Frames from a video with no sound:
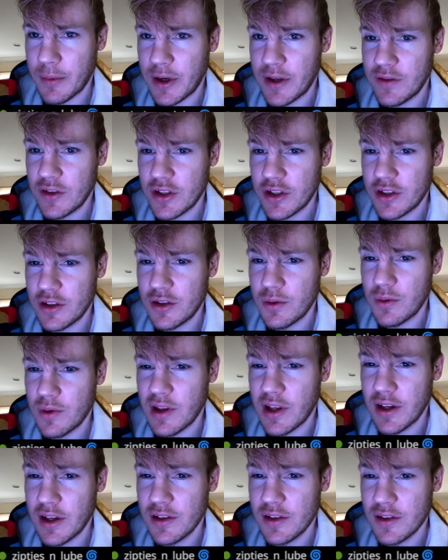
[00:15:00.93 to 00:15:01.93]
just do
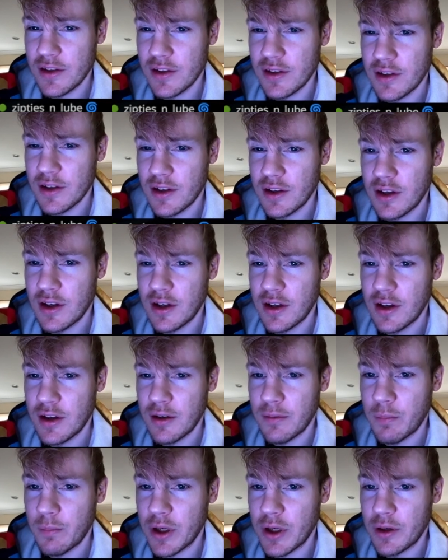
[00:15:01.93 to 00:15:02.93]
this.
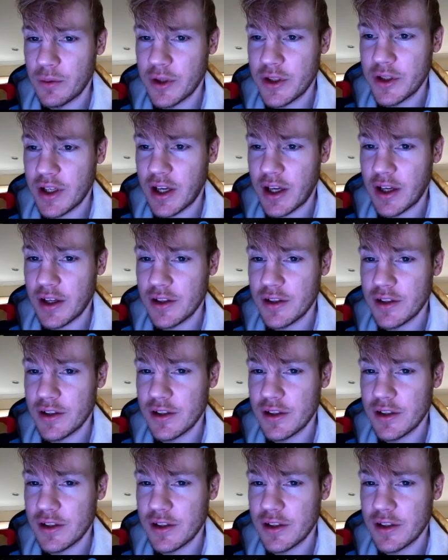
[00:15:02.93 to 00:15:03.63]
But in which case,